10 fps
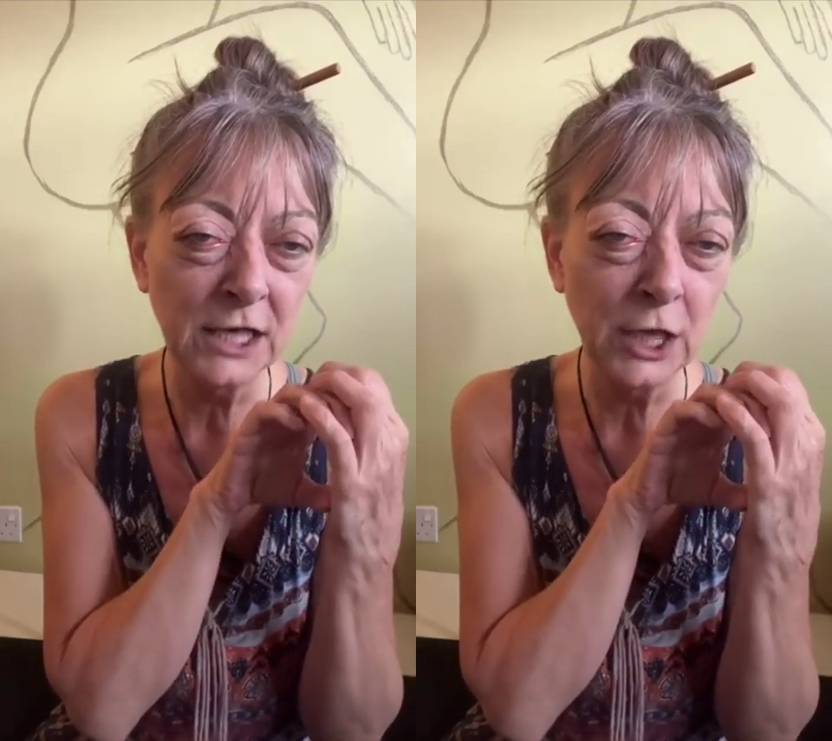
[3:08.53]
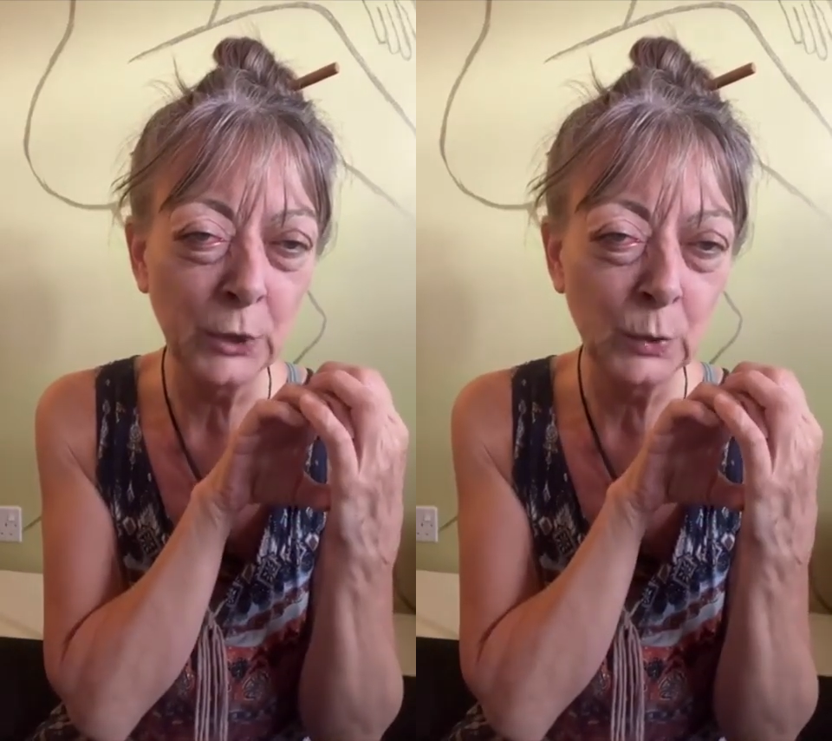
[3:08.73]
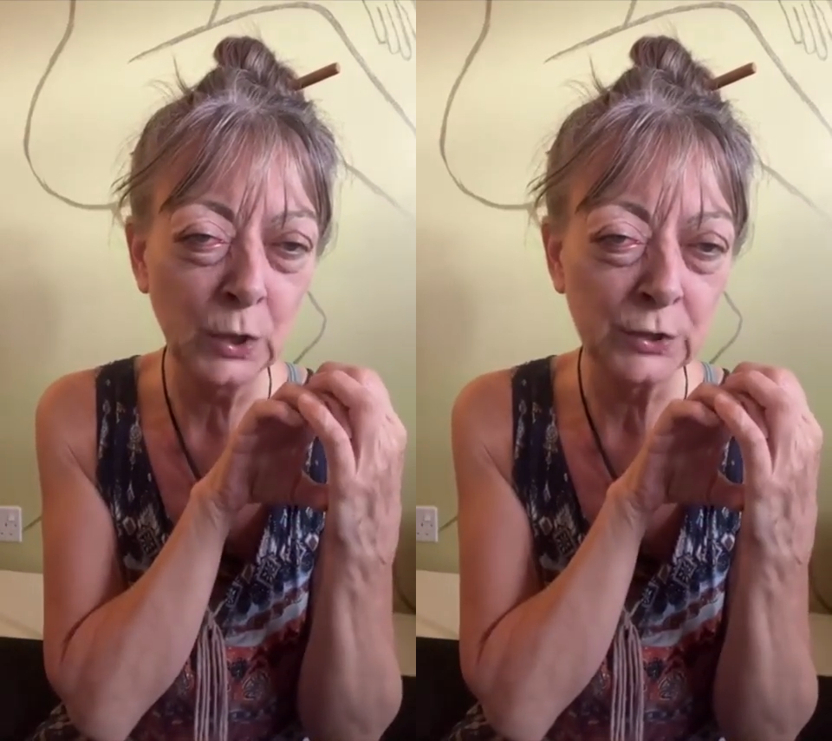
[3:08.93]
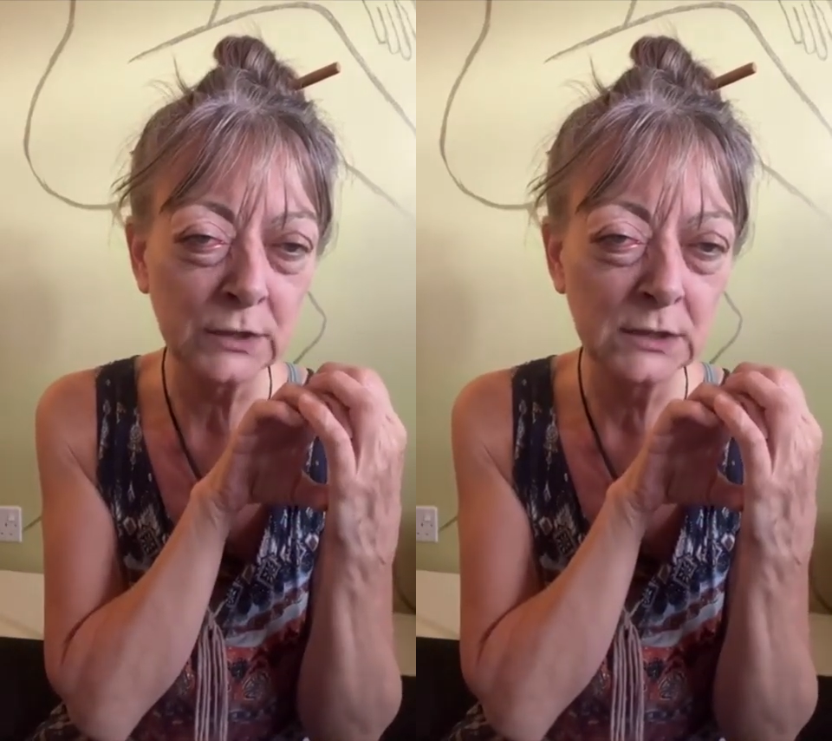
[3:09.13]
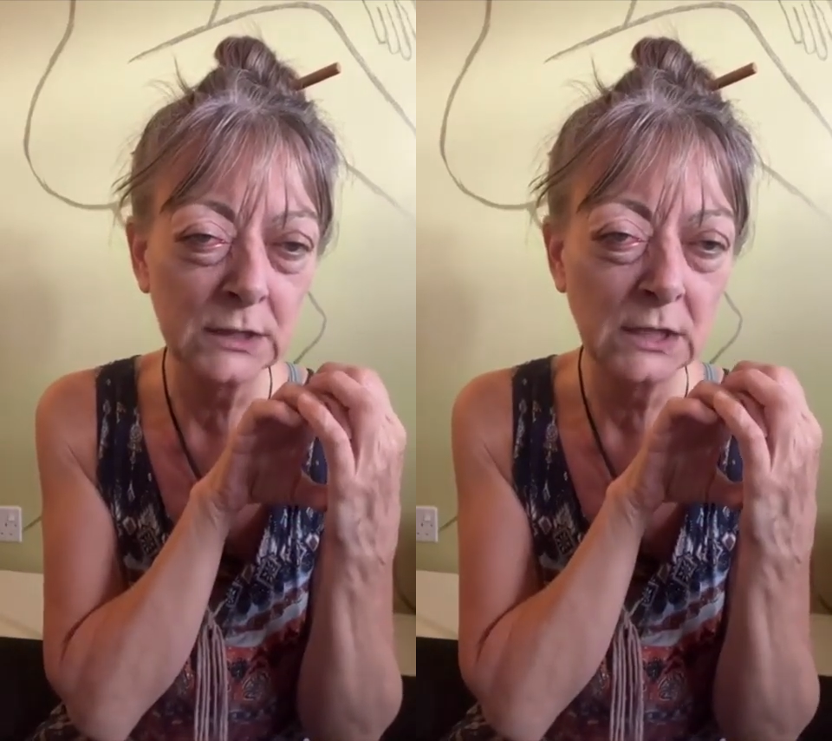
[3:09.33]
colon
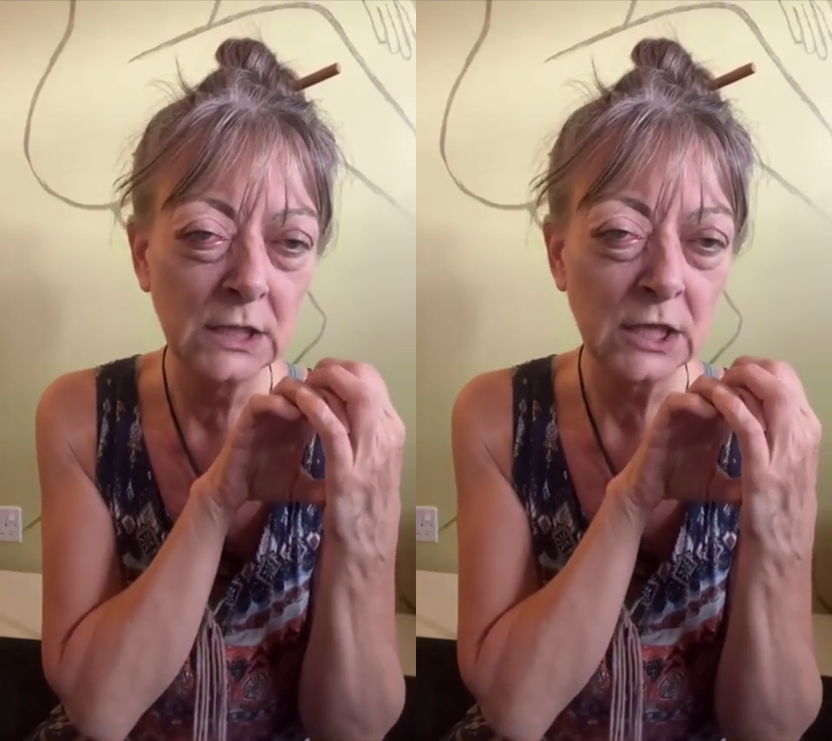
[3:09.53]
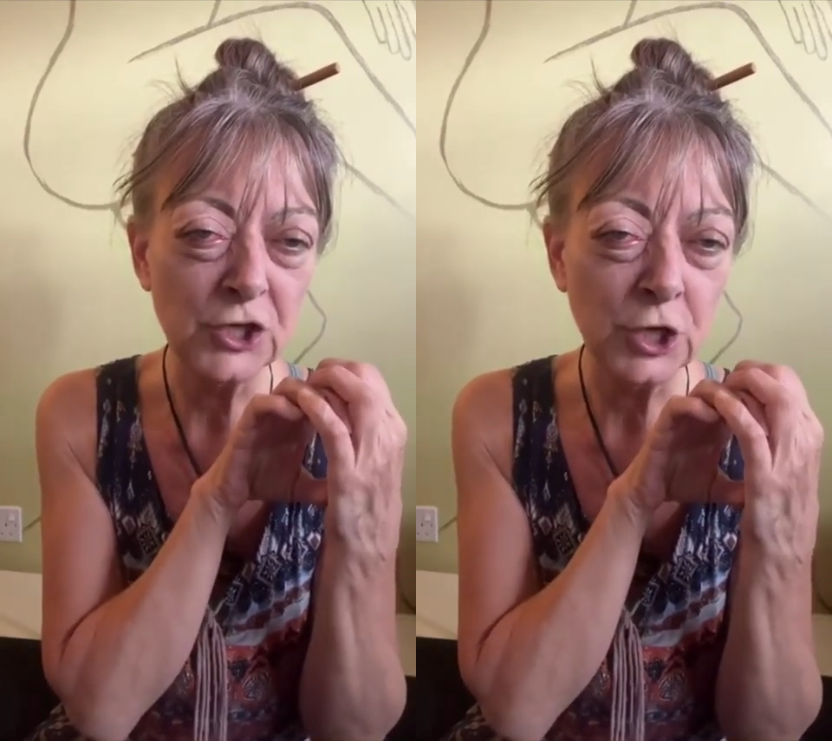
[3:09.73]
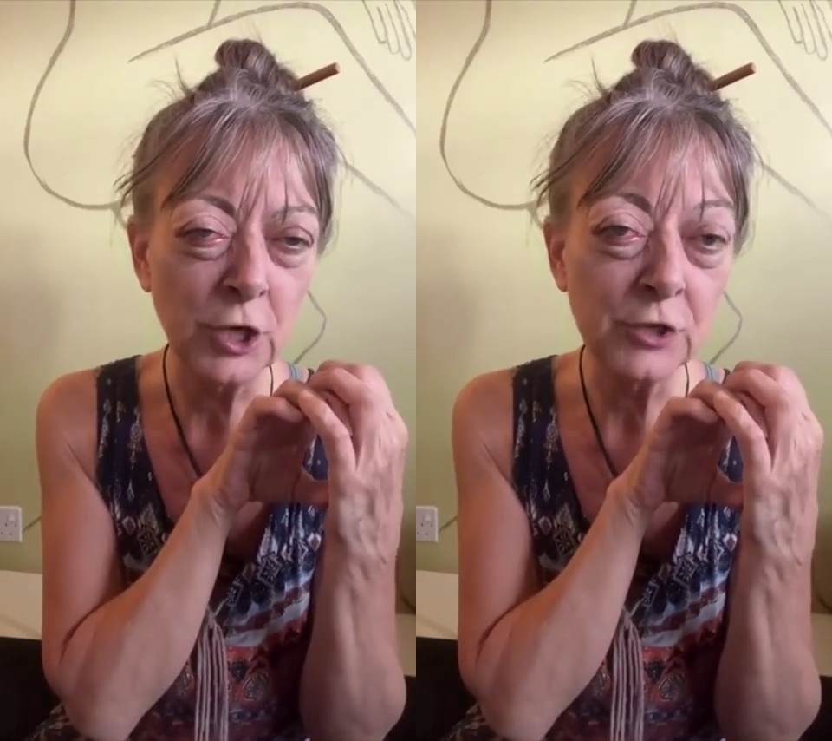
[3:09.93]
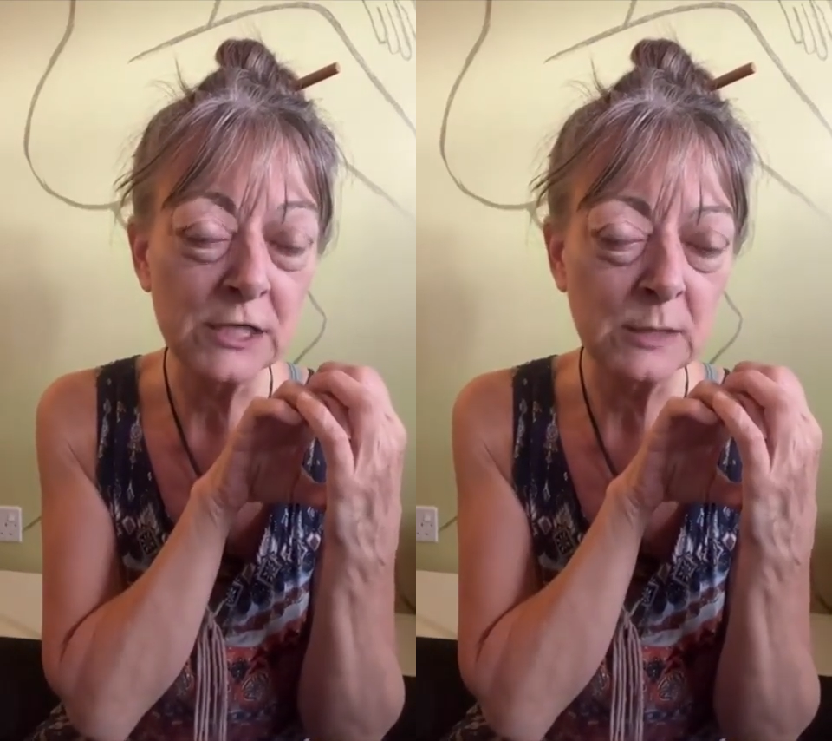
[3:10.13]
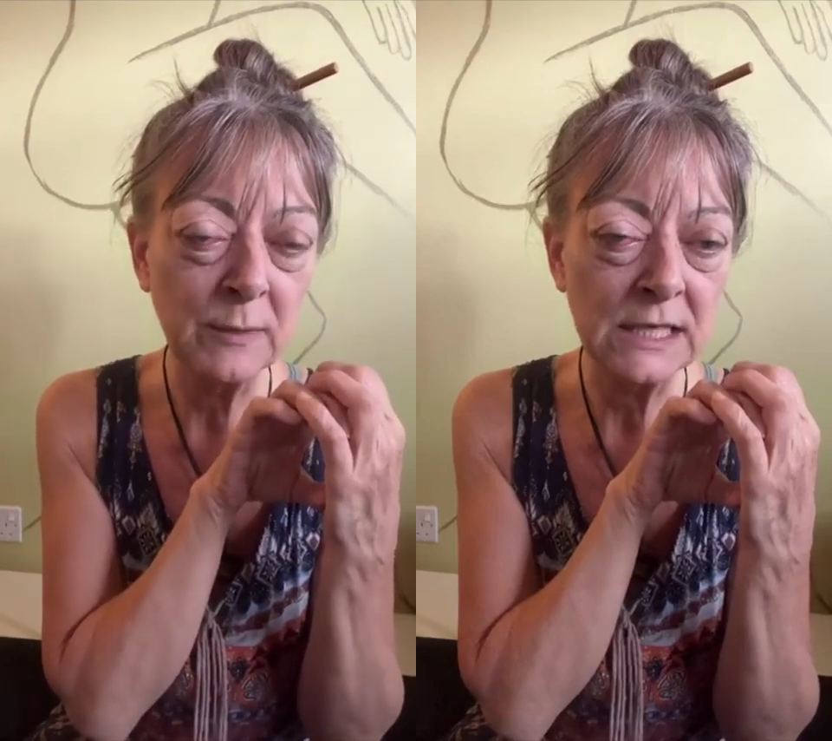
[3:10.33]
because you're
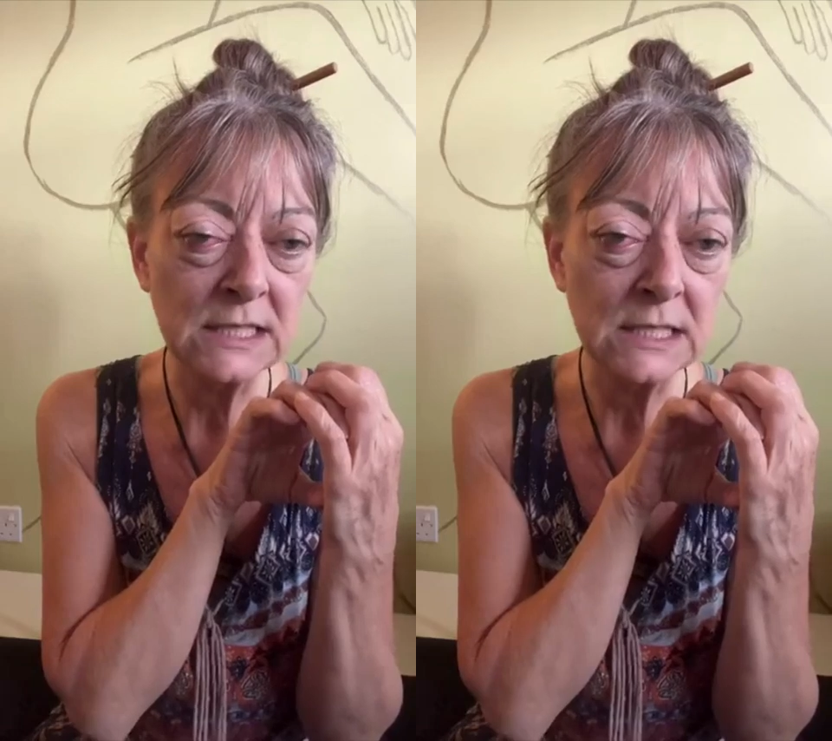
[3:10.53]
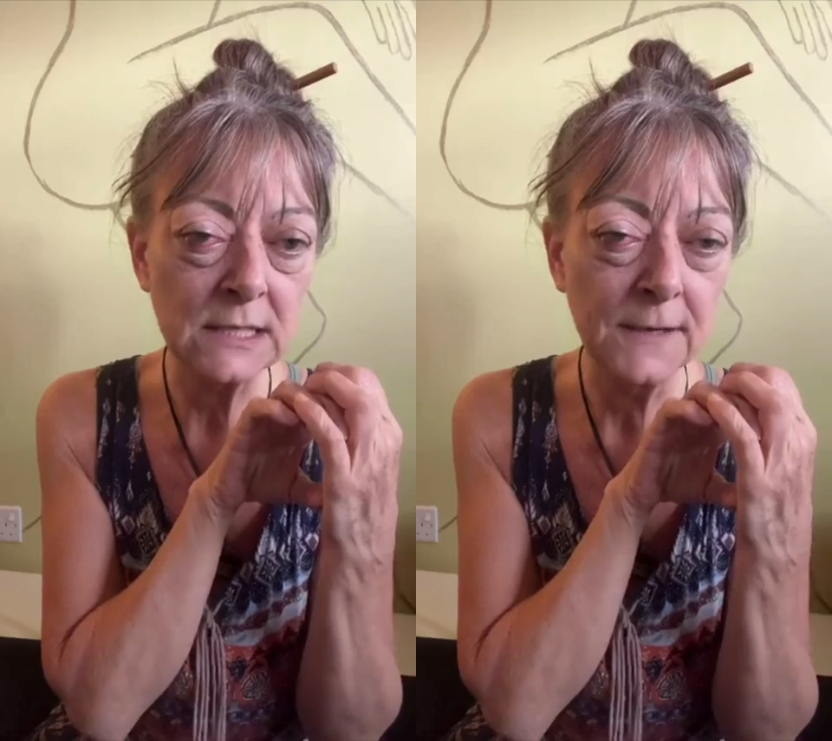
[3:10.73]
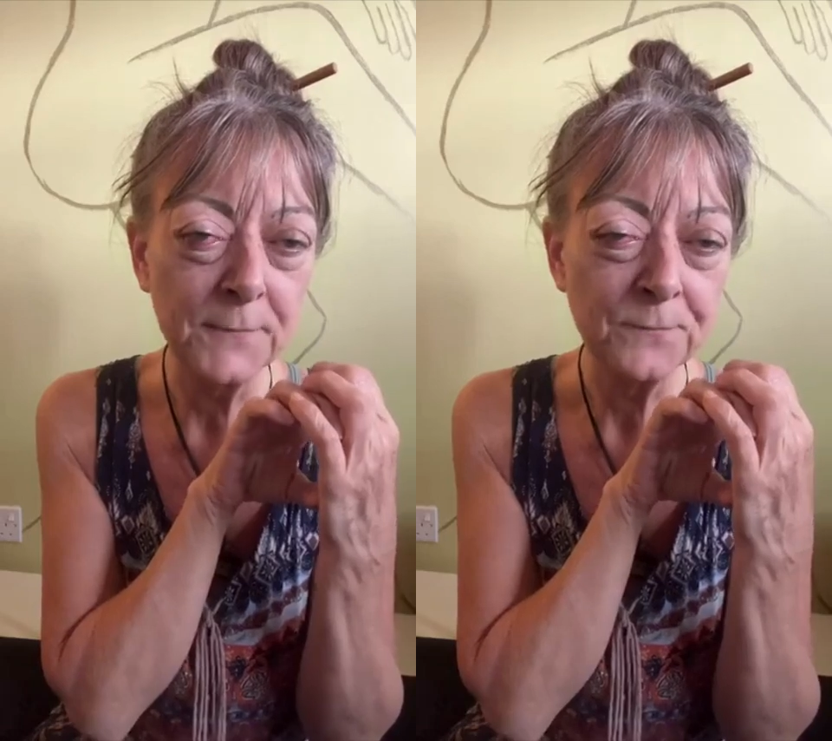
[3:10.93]
constipated.